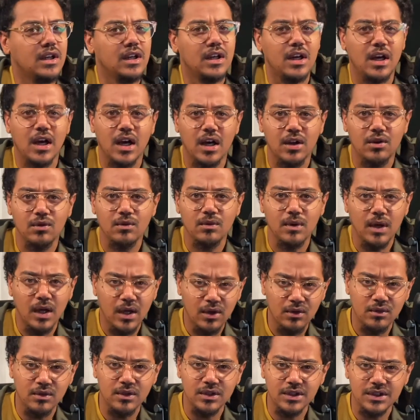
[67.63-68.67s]
I don't
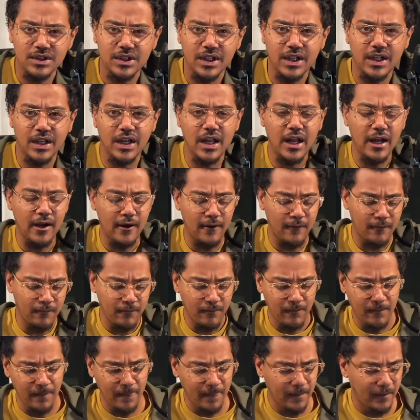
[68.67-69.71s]
understand how
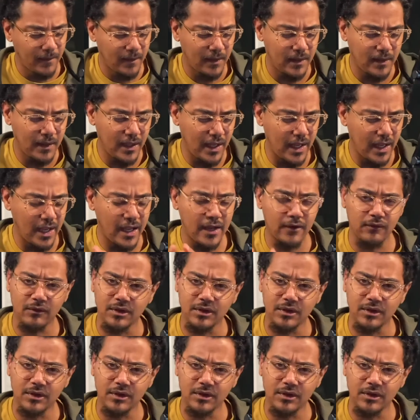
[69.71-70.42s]
every